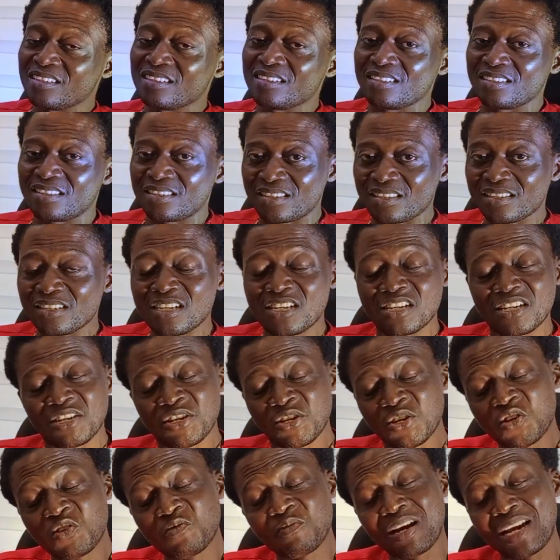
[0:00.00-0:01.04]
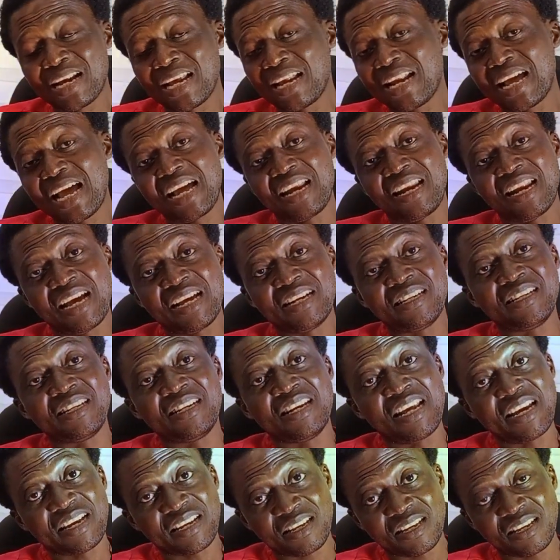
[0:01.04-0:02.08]
It's the new banana island
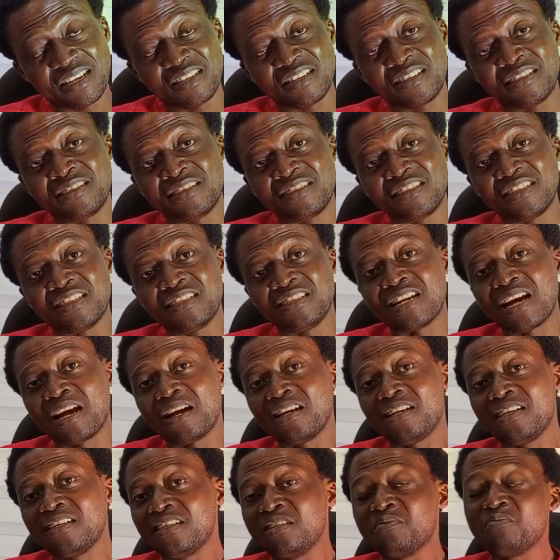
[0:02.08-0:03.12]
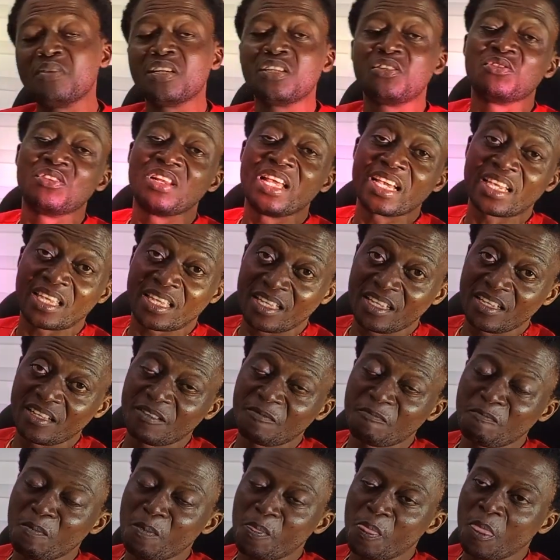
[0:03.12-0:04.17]
in Ibeju,
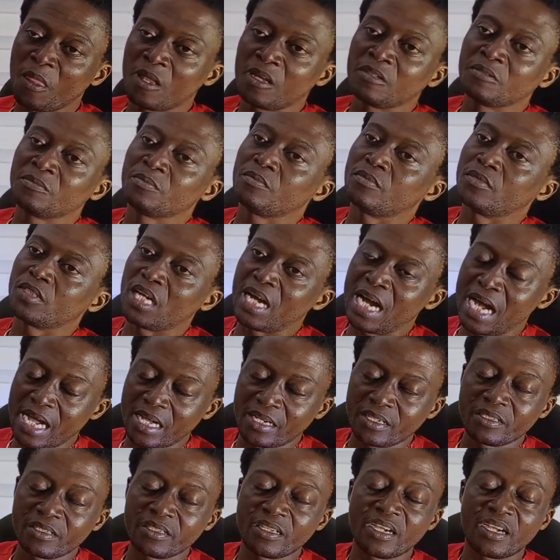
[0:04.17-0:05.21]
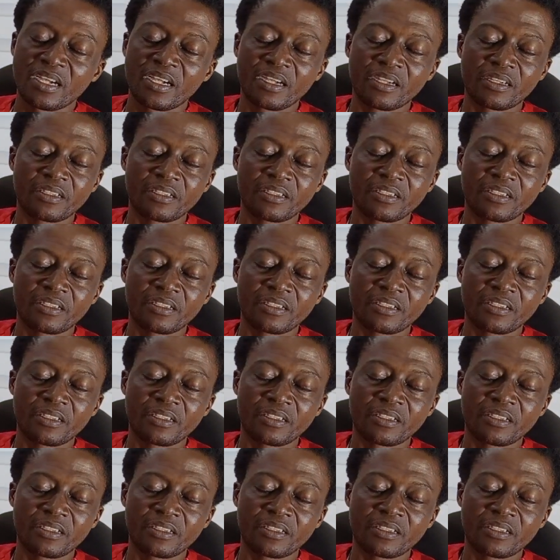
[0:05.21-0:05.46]
Lekki, and